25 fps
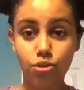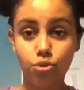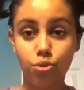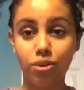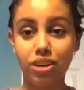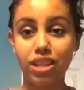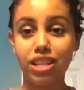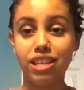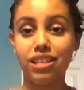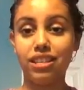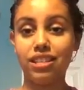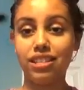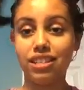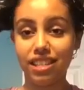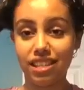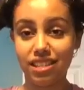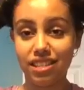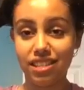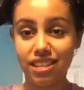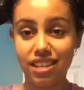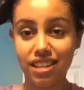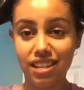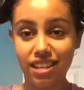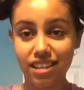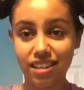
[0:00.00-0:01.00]
2016. When I
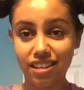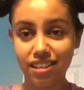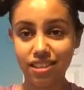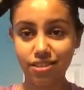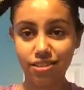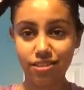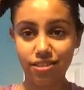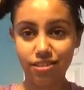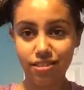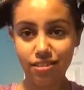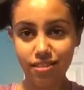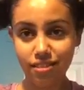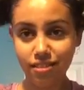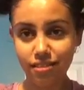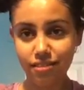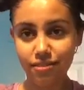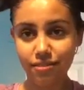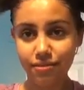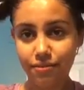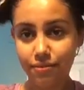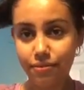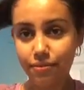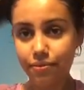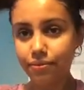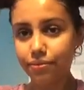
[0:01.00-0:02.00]
was coming in
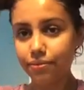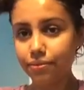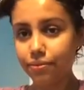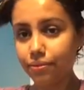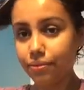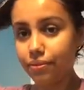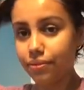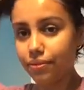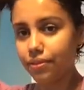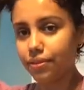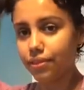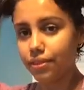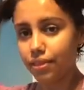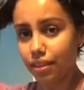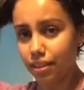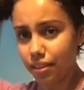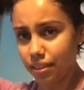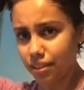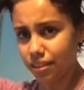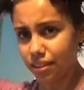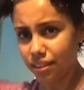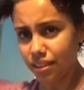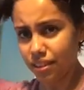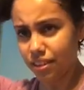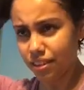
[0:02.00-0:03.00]
the room, I
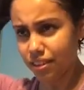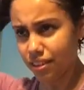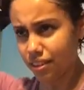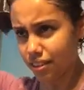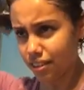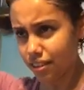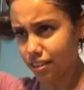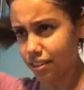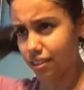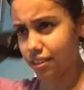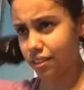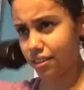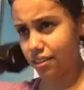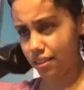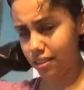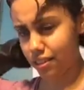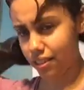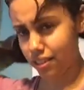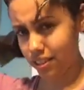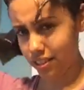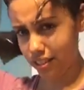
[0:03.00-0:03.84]
didn't know what you were doing